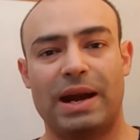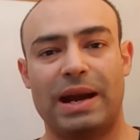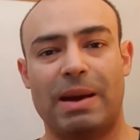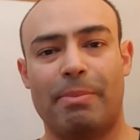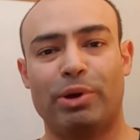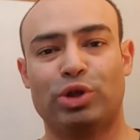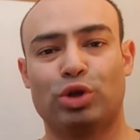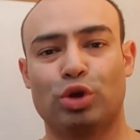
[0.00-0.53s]

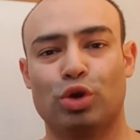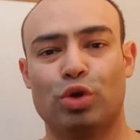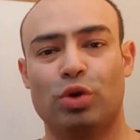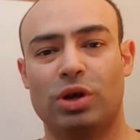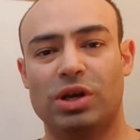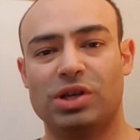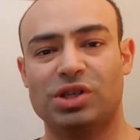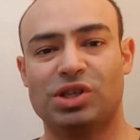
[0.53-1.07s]
Number
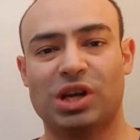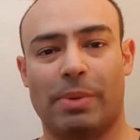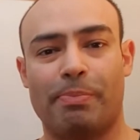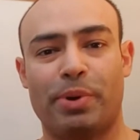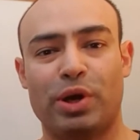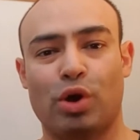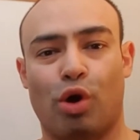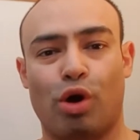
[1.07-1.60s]
2,
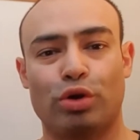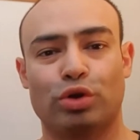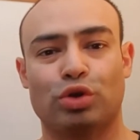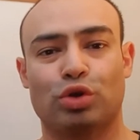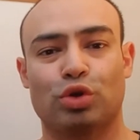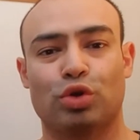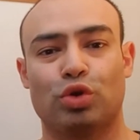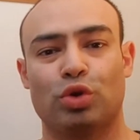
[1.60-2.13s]
jumping
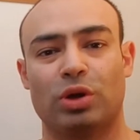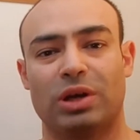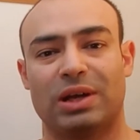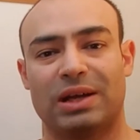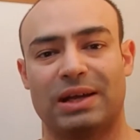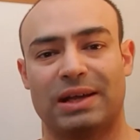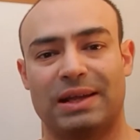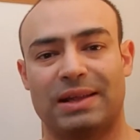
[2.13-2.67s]
onto
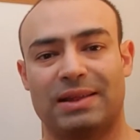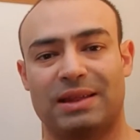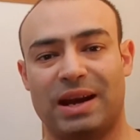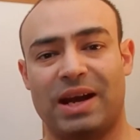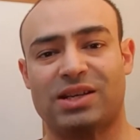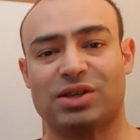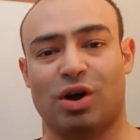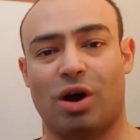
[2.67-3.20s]
the
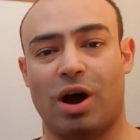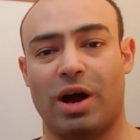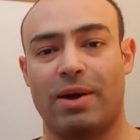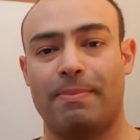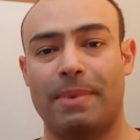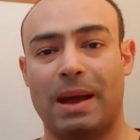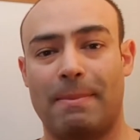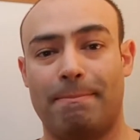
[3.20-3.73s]
next
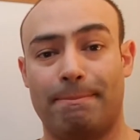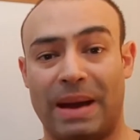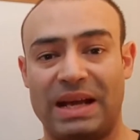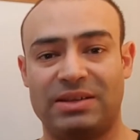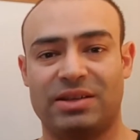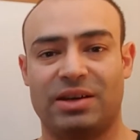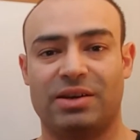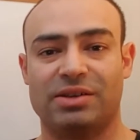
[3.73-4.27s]
item,
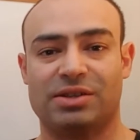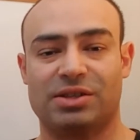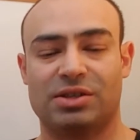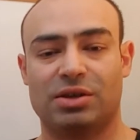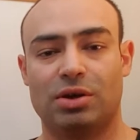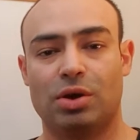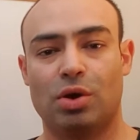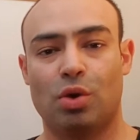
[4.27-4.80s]

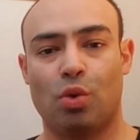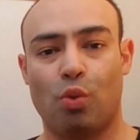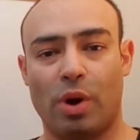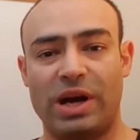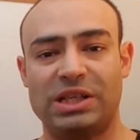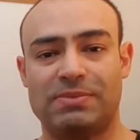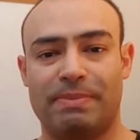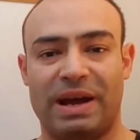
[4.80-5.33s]
maintenance.
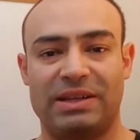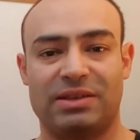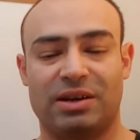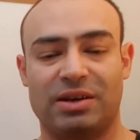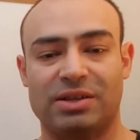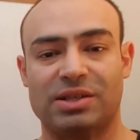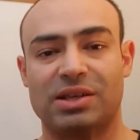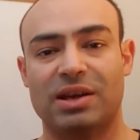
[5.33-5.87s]
What is
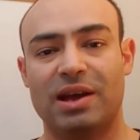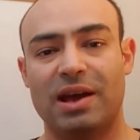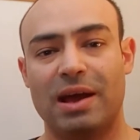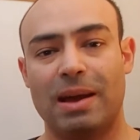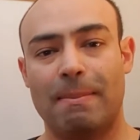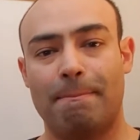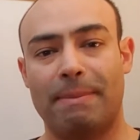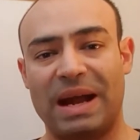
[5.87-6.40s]
maintenance?
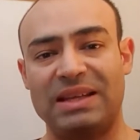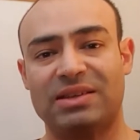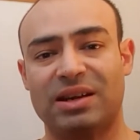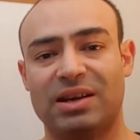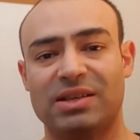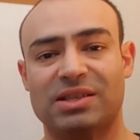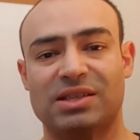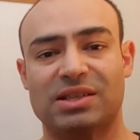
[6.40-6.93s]

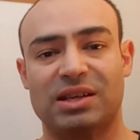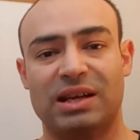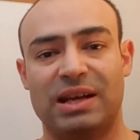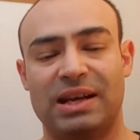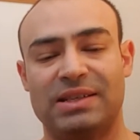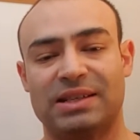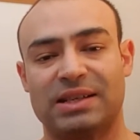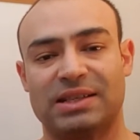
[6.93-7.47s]
Maintenance
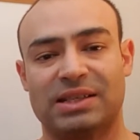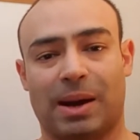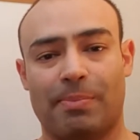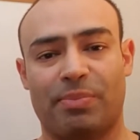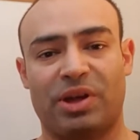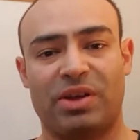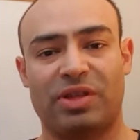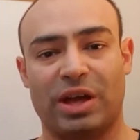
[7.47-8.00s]
is
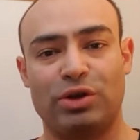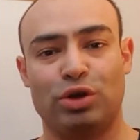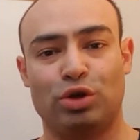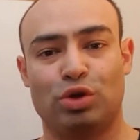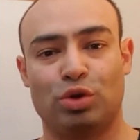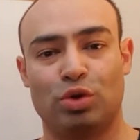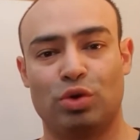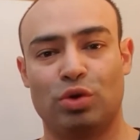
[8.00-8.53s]
something that you
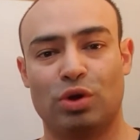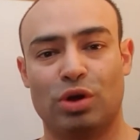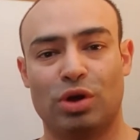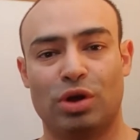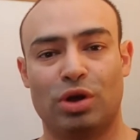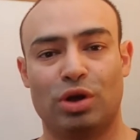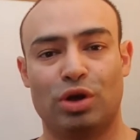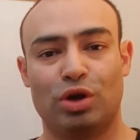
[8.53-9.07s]
do
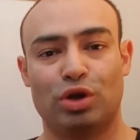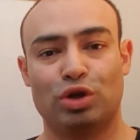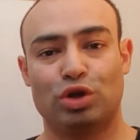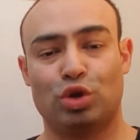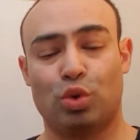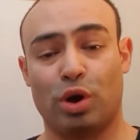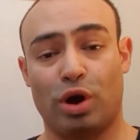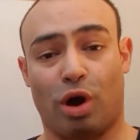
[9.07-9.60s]

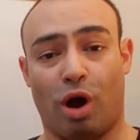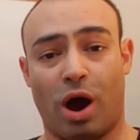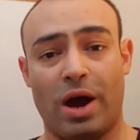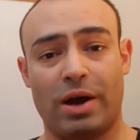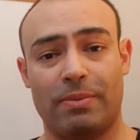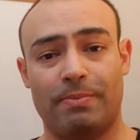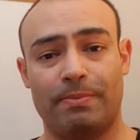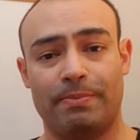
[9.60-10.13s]
to an
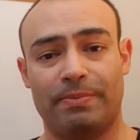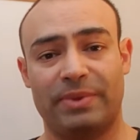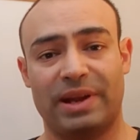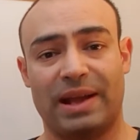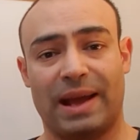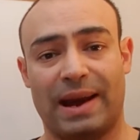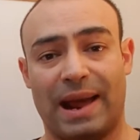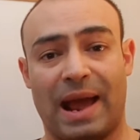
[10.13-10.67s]
item,
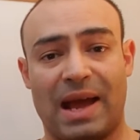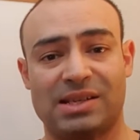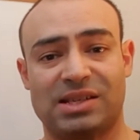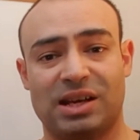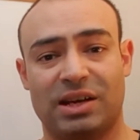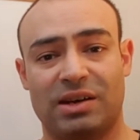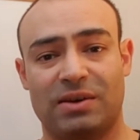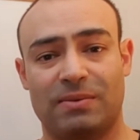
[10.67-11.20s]
an
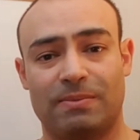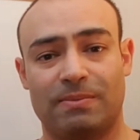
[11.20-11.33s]
asset,